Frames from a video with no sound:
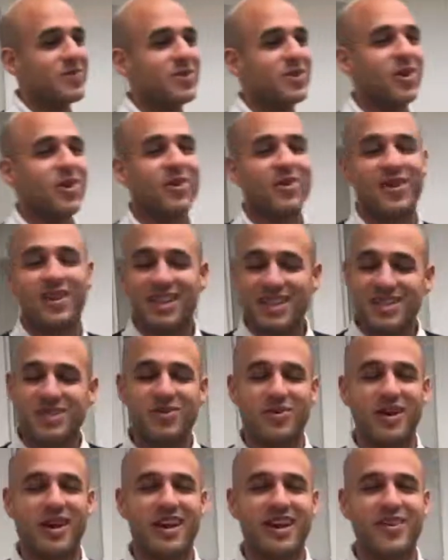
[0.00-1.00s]
So
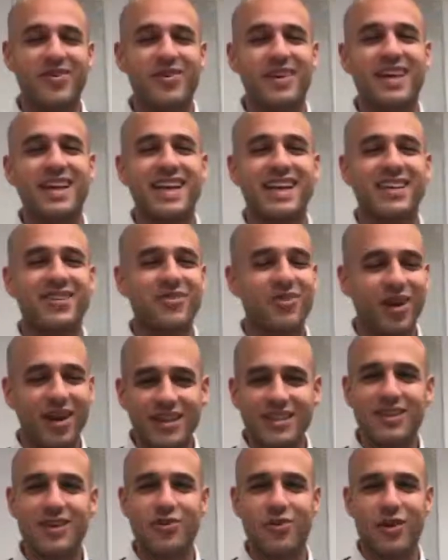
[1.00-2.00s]
this way, we can
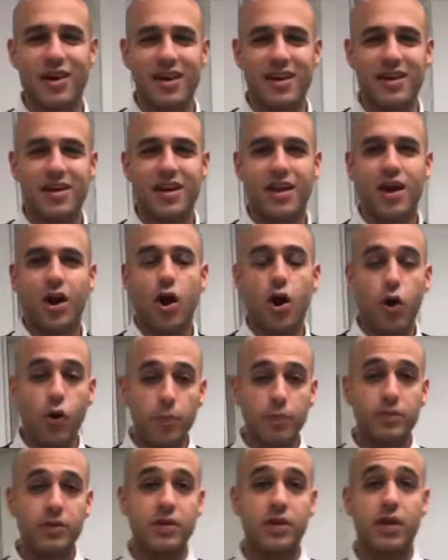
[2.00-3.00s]
right away
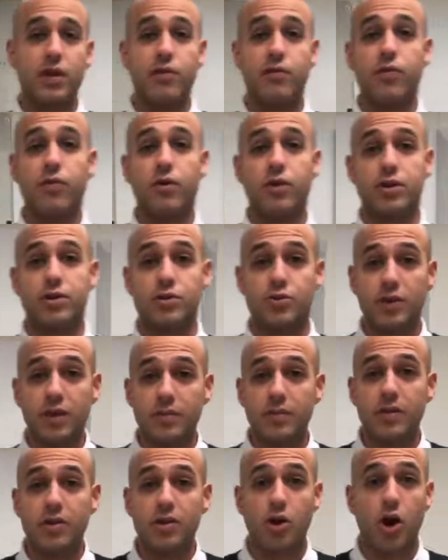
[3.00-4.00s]
opt for a
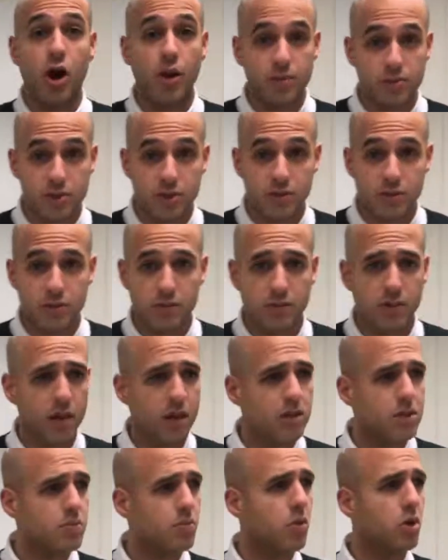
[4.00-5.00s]
treatment option that
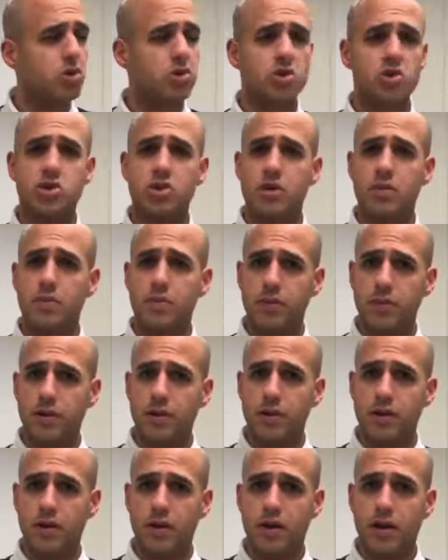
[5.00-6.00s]
is much
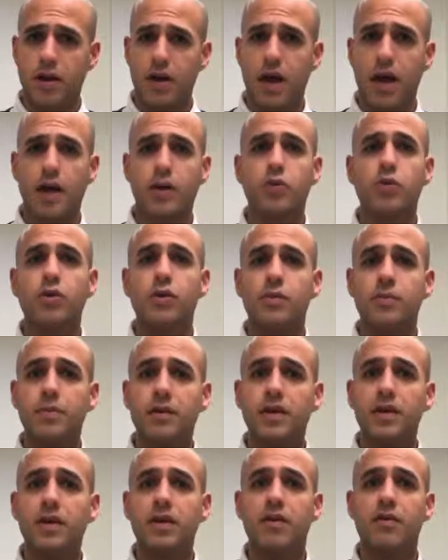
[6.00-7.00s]
simpler and will
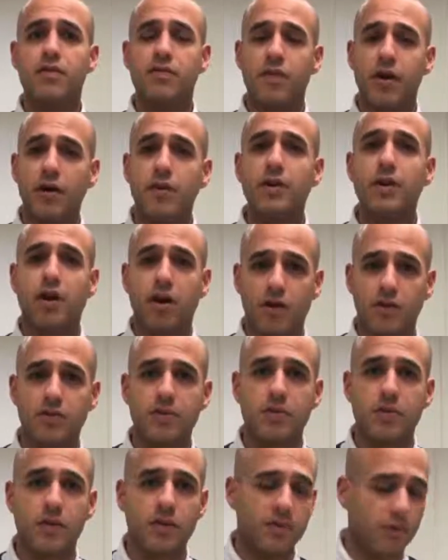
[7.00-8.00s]
be very
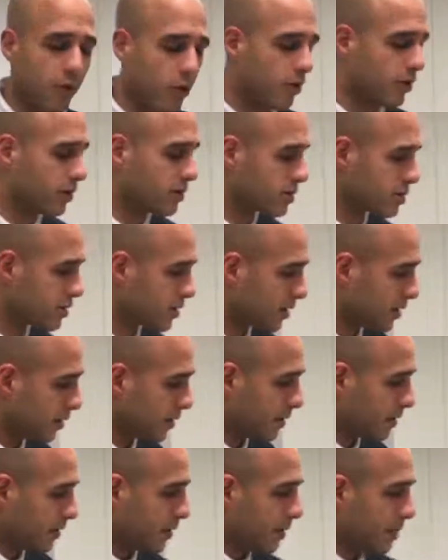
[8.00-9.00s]
comfortable for us.
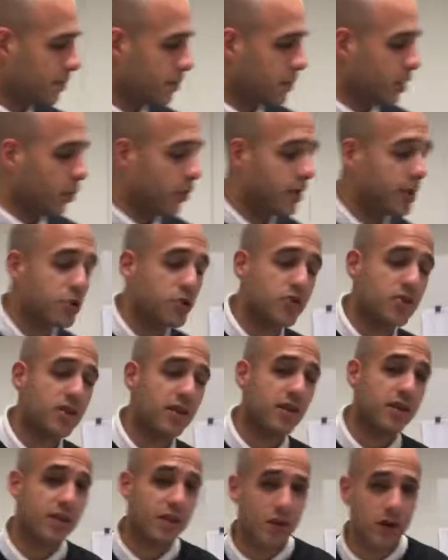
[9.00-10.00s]
Now,
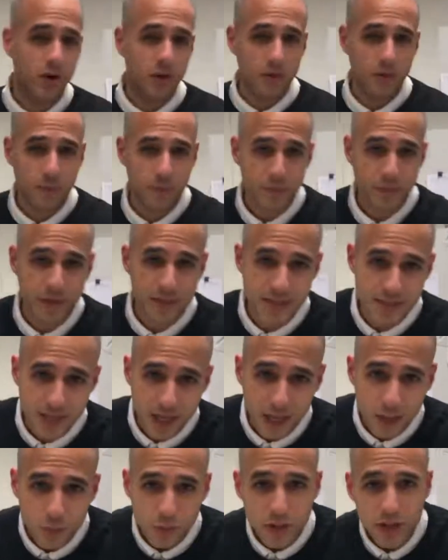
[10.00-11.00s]
interestingly though, is
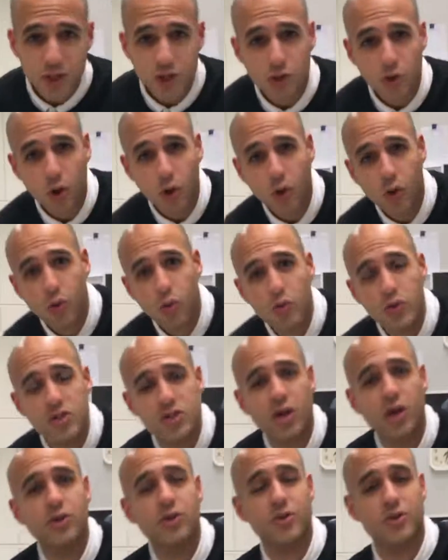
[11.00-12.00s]
that we need to
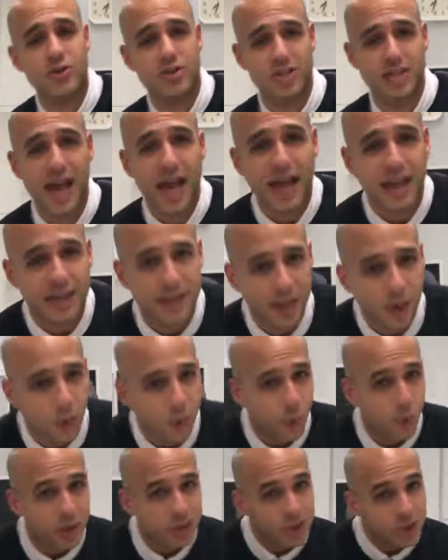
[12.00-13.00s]
always understand
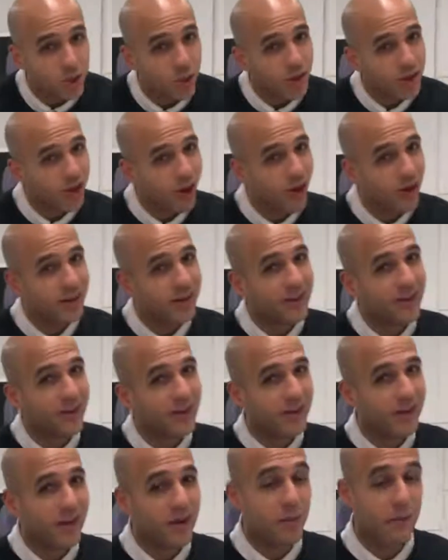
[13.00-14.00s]
what's going on in
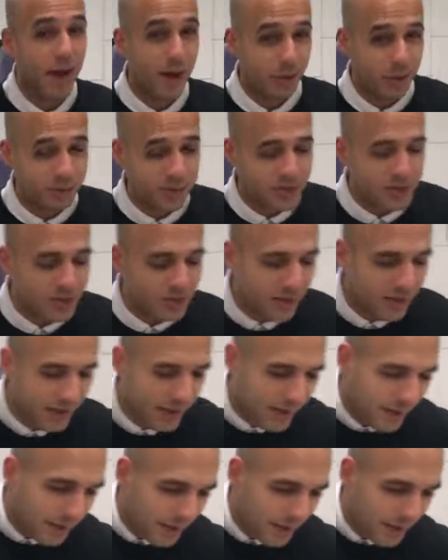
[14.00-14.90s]
our mouths.